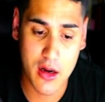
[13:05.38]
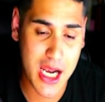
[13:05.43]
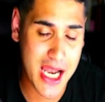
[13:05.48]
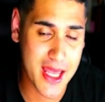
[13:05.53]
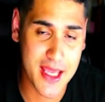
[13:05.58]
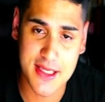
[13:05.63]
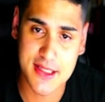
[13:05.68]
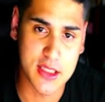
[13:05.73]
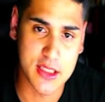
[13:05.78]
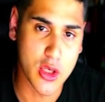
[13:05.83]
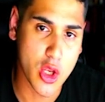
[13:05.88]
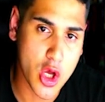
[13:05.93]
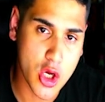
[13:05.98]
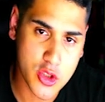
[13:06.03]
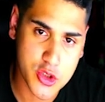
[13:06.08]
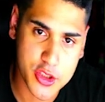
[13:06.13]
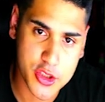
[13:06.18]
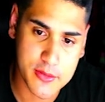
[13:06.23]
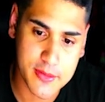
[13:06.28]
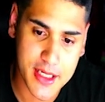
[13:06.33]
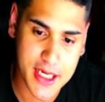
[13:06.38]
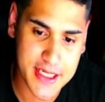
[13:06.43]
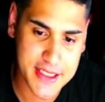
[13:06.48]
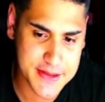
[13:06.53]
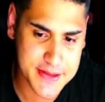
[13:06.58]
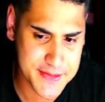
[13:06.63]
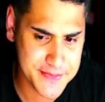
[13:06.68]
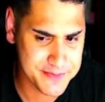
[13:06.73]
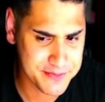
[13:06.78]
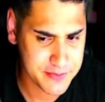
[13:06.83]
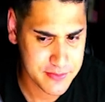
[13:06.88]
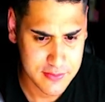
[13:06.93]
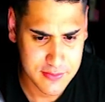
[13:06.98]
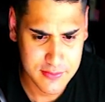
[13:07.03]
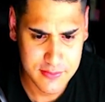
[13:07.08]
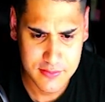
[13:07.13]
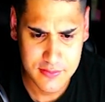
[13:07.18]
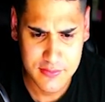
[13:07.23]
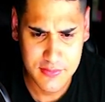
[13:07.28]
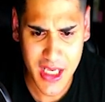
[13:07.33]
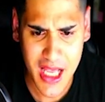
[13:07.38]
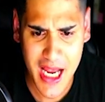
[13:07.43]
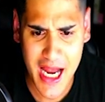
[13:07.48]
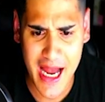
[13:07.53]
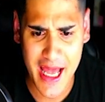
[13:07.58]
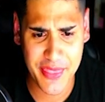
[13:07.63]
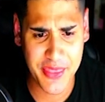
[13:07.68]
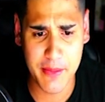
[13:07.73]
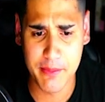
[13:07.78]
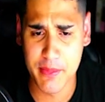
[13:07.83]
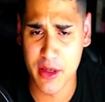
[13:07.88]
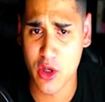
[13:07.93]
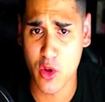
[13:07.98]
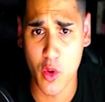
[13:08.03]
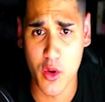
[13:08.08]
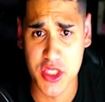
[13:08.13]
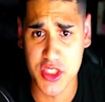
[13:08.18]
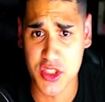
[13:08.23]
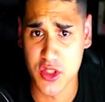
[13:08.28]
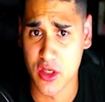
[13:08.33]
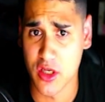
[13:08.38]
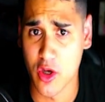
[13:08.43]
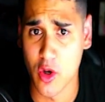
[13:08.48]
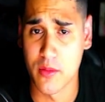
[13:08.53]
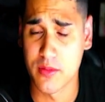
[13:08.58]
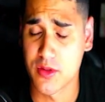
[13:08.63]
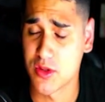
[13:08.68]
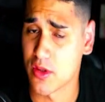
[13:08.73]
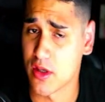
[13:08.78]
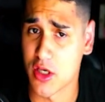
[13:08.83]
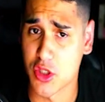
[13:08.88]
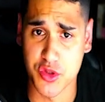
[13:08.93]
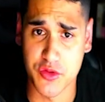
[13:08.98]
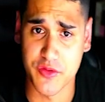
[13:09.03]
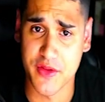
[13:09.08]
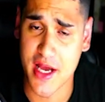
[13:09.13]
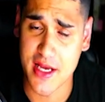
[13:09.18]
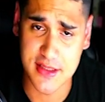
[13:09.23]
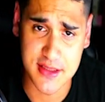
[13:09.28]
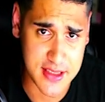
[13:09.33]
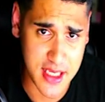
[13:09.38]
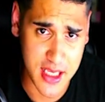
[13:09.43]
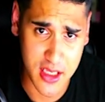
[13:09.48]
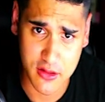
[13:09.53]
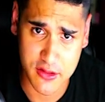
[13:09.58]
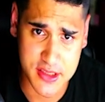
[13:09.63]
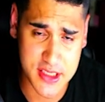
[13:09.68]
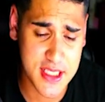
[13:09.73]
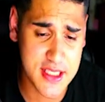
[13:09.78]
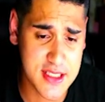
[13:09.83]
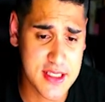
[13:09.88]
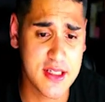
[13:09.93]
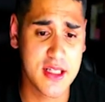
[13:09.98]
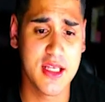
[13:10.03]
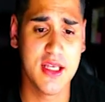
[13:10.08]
I said, long term, guys, I think Bitcoin is going to go up to $100,000 easily.